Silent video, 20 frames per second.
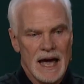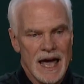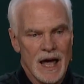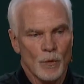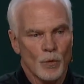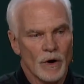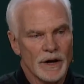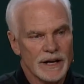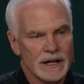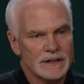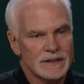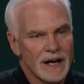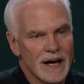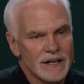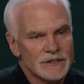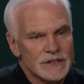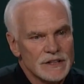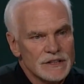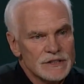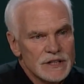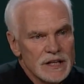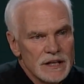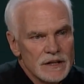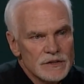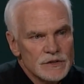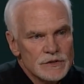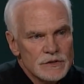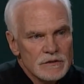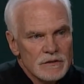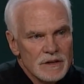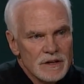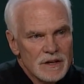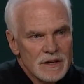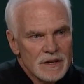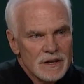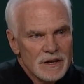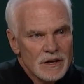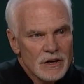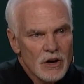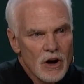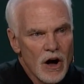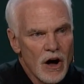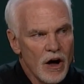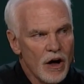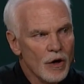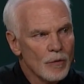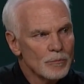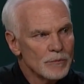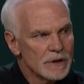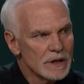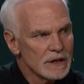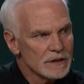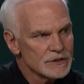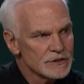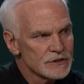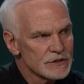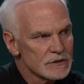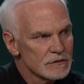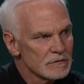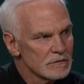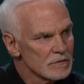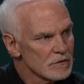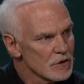And what he does is his calmness